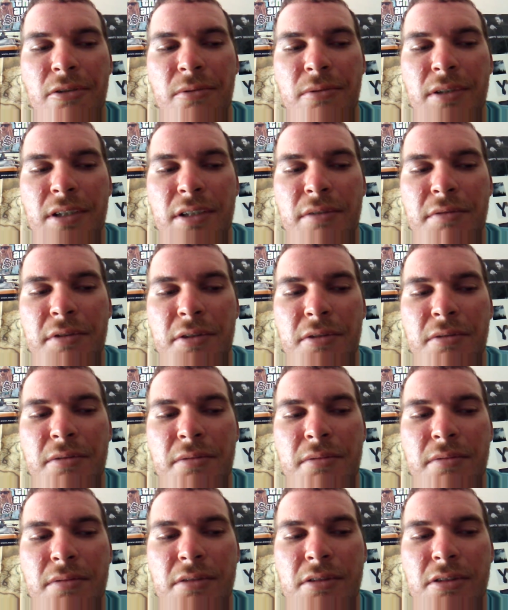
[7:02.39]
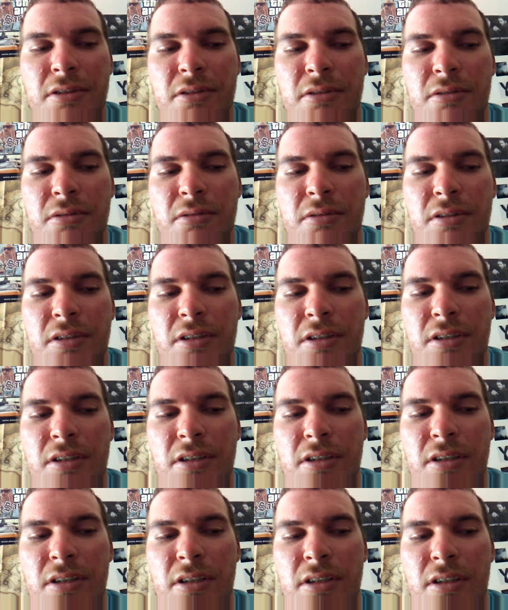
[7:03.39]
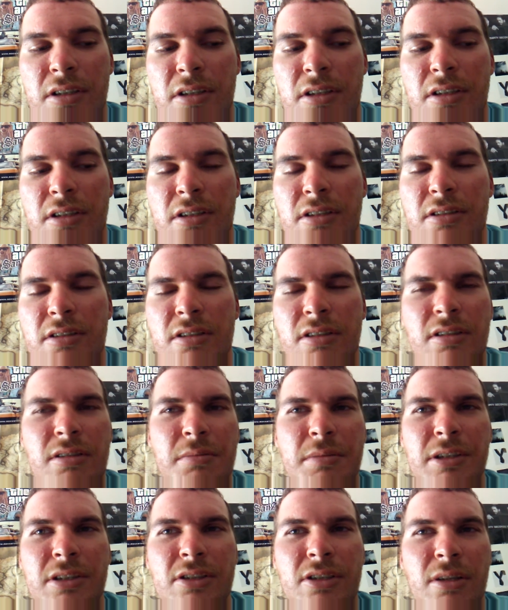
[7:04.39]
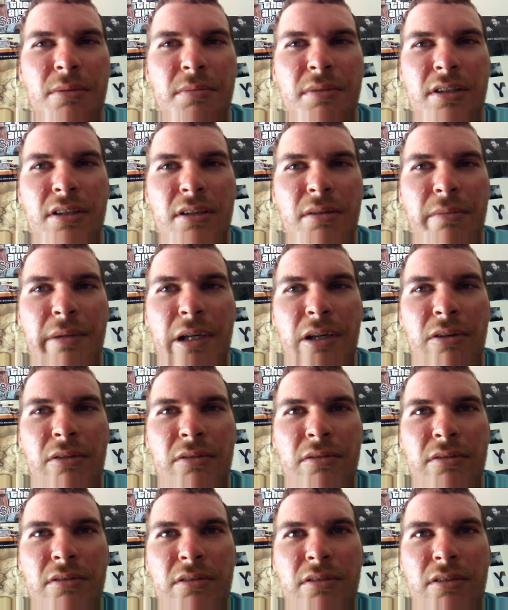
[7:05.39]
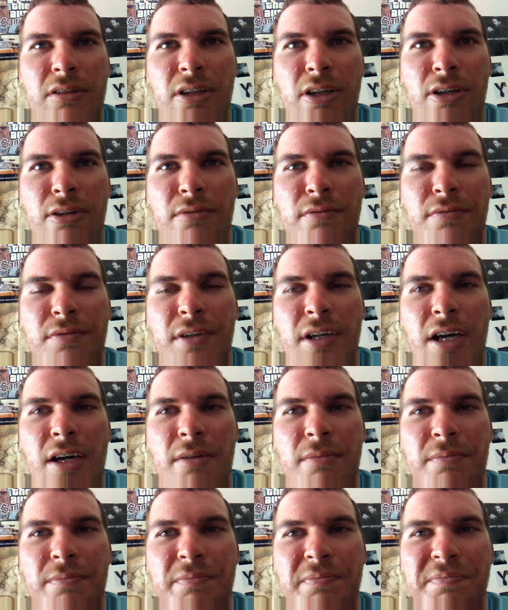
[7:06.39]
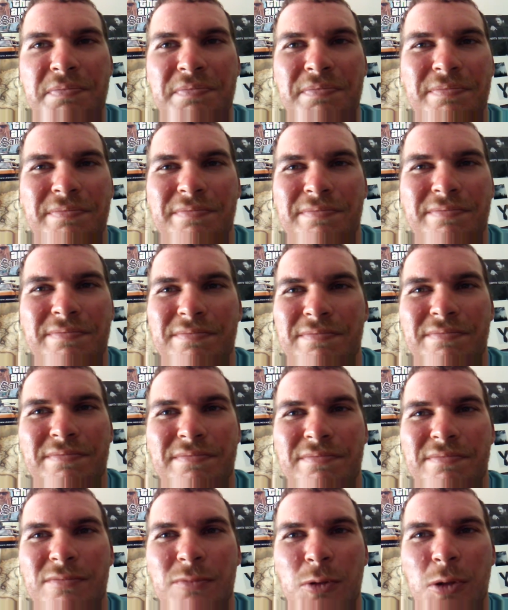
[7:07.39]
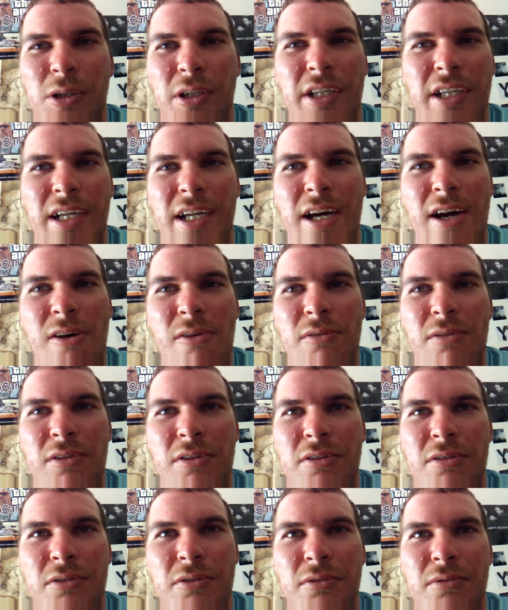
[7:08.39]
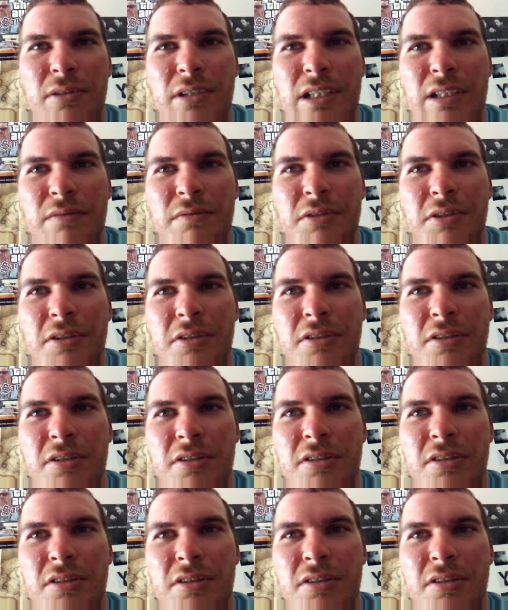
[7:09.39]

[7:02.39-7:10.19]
or whatever, so it's gonna be something about love not working out or whatever.